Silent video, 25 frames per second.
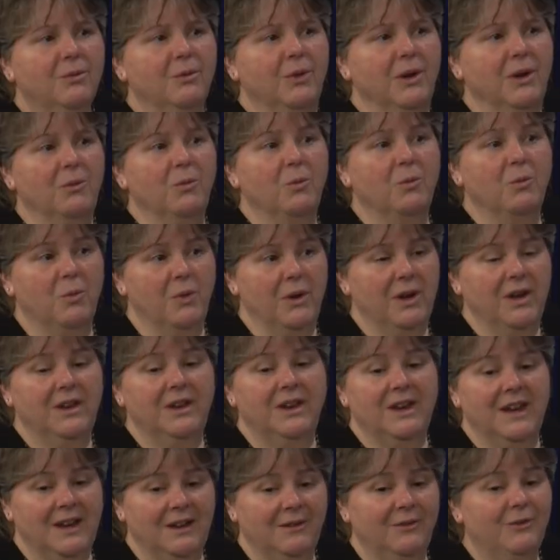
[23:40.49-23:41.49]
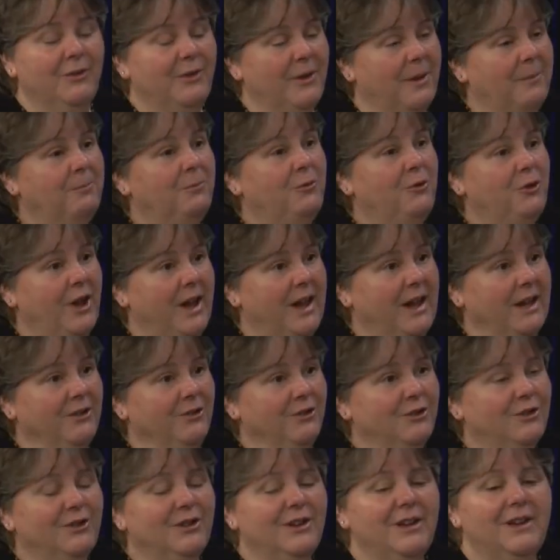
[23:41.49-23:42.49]
We need some
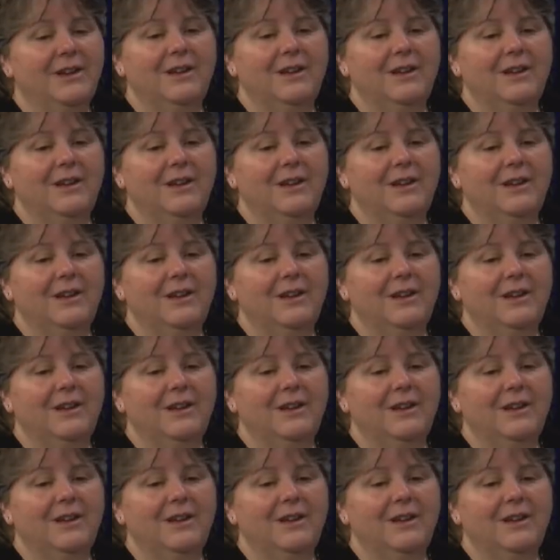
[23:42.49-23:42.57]
change.